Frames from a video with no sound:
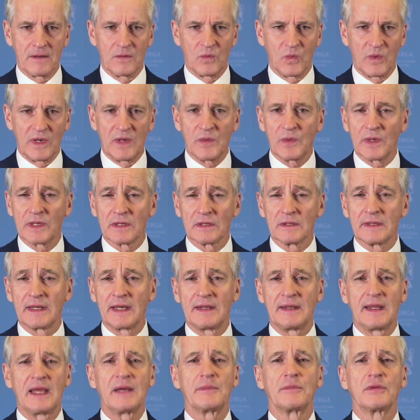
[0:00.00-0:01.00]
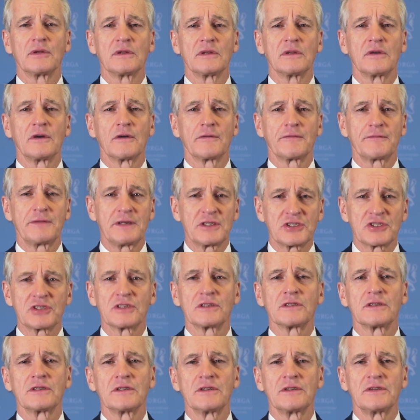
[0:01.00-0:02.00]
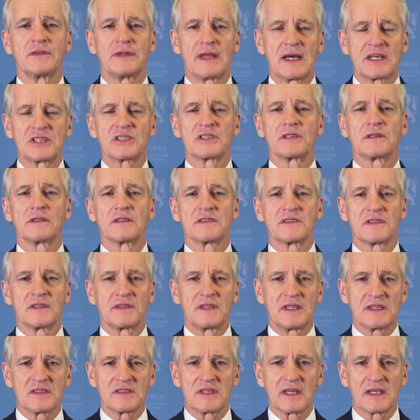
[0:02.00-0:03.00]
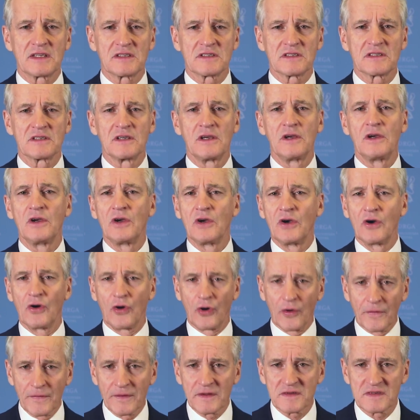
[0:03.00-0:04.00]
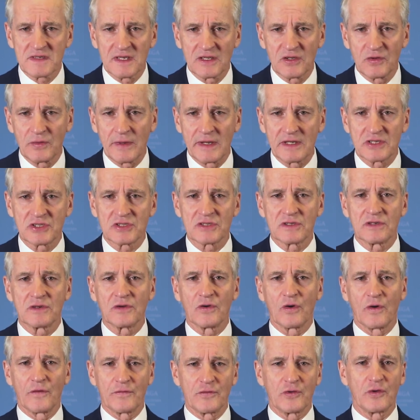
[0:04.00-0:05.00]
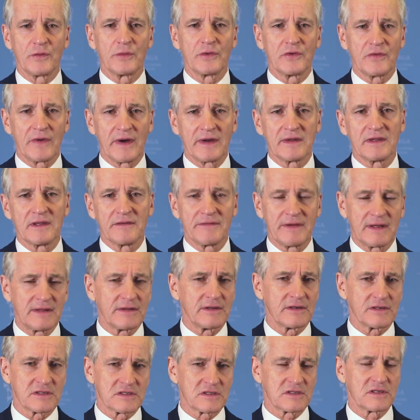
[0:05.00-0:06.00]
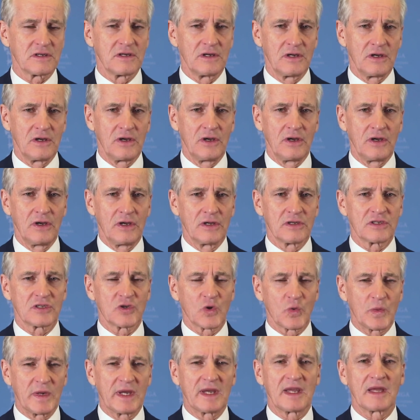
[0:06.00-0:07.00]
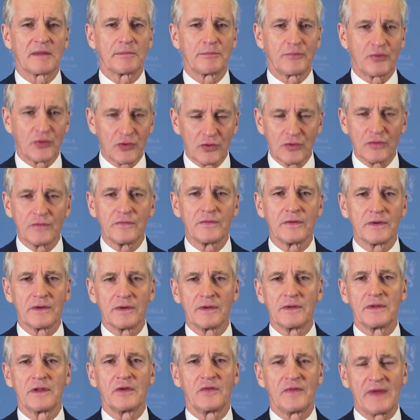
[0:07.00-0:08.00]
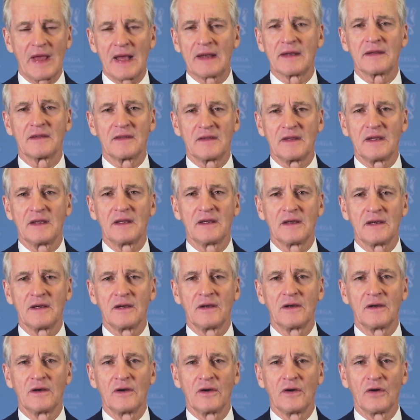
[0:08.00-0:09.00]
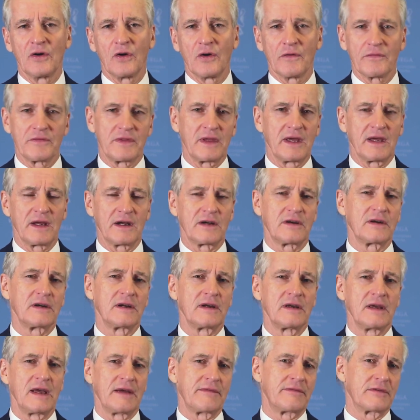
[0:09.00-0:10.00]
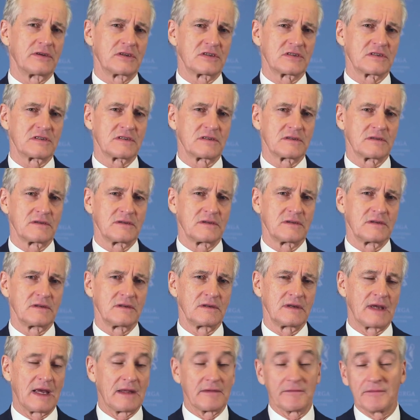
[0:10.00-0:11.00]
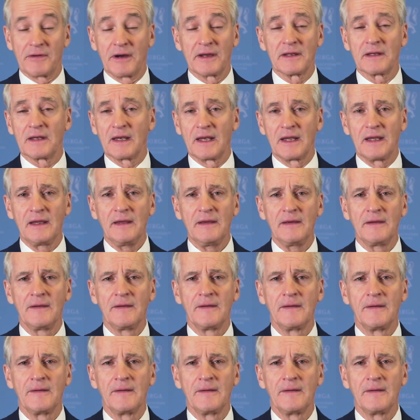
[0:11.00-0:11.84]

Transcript: We will enable official national statistics on the situation of human rights defenders, so we can prove the reality of their efforts. And finally,